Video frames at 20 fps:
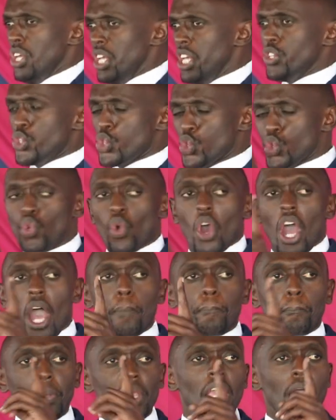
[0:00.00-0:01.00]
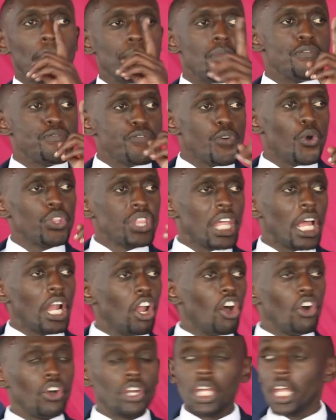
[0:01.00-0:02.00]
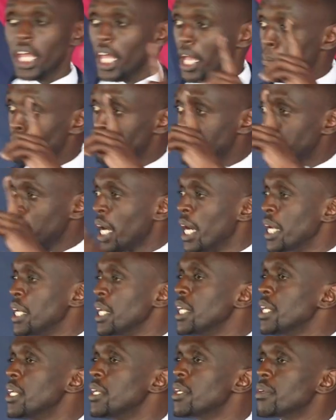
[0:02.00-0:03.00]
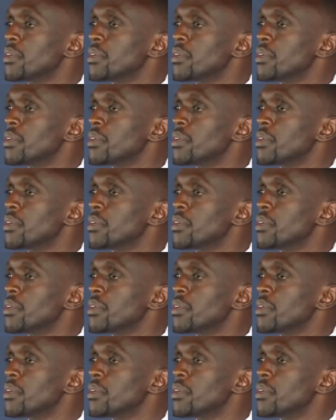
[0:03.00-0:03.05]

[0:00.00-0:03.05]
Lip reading: is to appear before the Lord empty-handed.